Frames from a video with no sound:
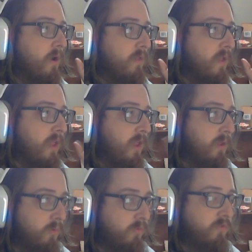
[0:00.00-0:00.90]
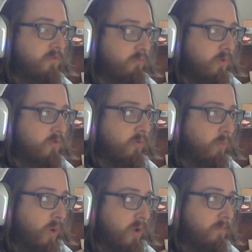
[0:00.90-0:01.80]
The king moves as a rook to
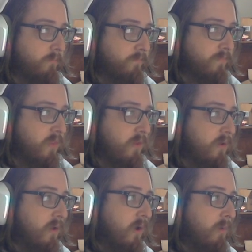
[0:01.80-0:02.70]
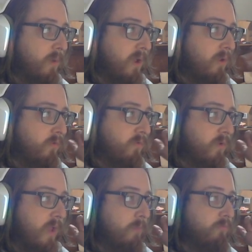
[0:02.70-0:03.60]
1, but can also
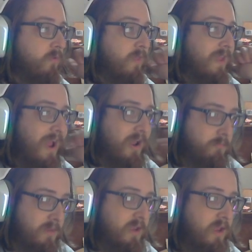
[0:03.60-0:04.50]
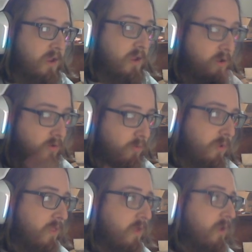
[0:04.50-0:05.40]
capture the enemy king, and
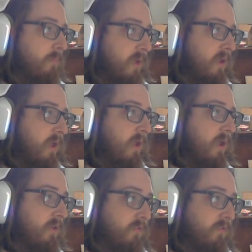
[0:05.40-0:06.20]
only the enemy king, as